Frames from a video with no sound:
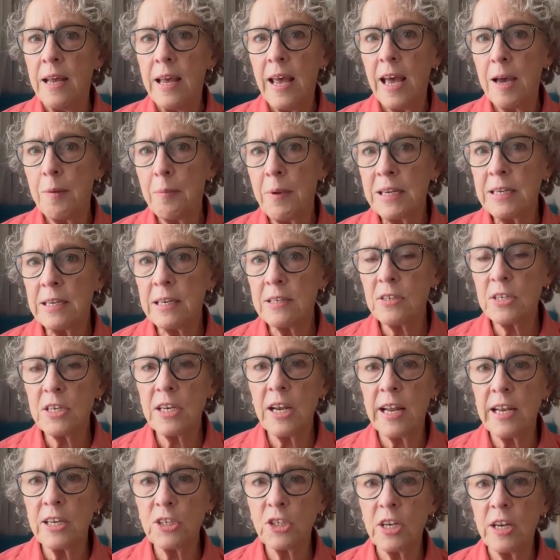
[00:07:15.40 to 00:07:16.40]
my
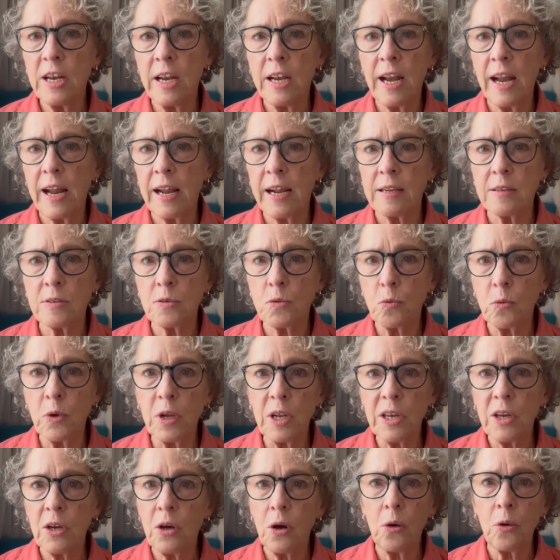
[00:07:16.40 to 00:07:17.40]
destination and it's really
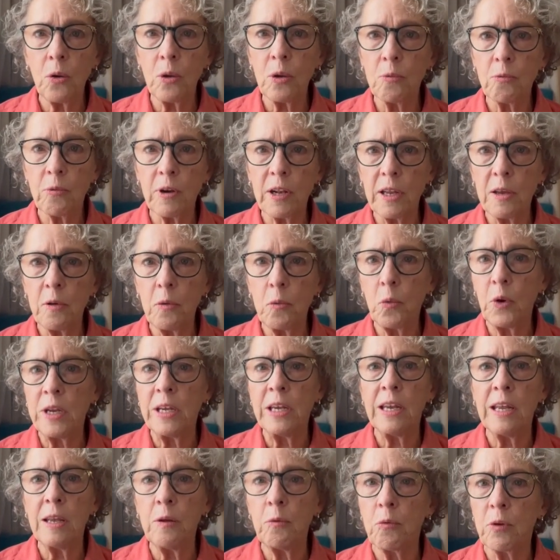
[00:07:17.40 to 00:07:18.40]
cold, really
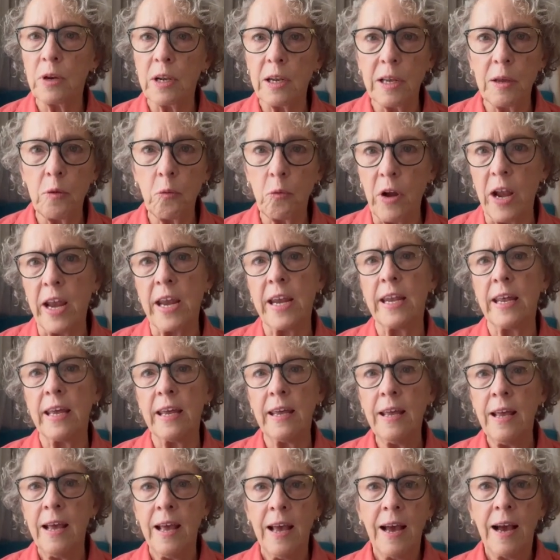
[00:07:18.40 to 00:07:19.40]
windy, really
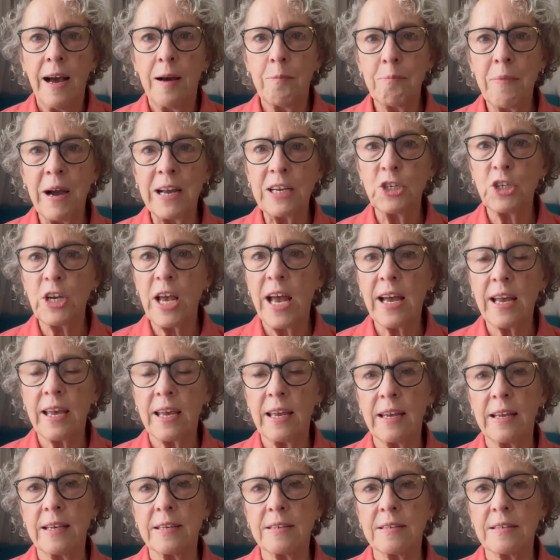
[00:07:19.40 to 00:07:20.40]
rainy, my jacket
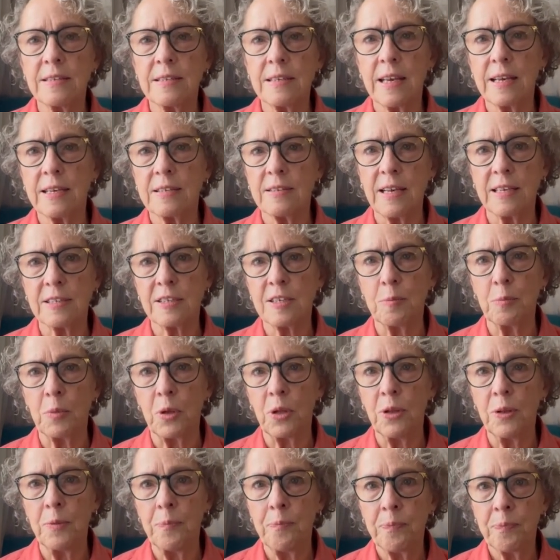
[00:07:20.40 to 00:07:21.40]
is
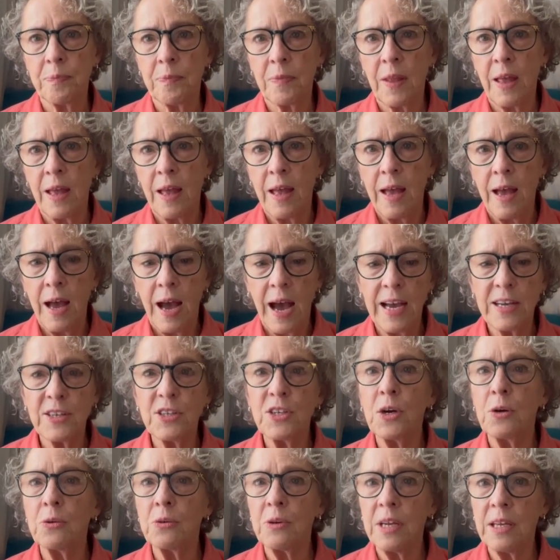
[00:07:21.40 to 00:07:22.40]
accessible. I
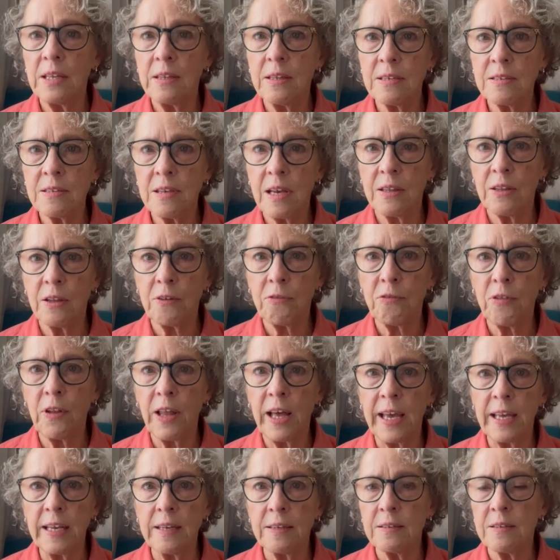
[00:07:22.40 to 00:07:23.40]
don't need this on the
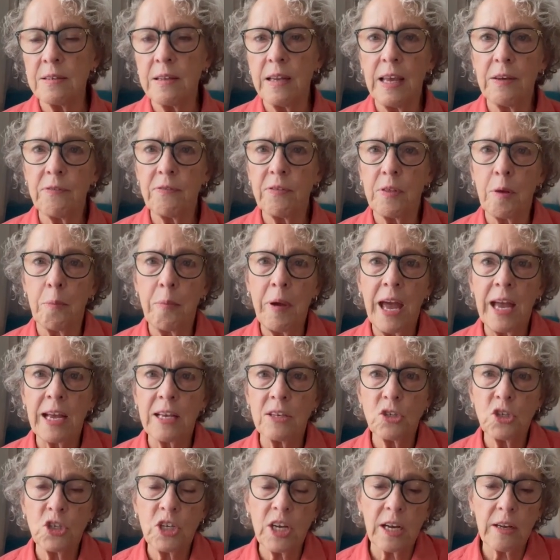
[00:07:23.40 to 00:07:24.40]
flight. If the bag
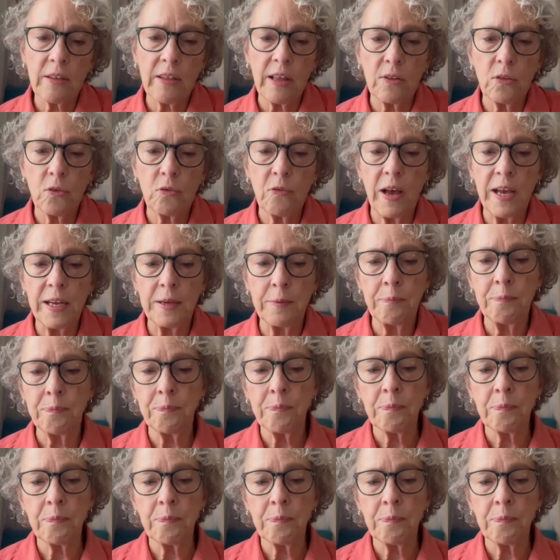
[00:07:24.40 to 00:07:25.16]
is checked, that's fine.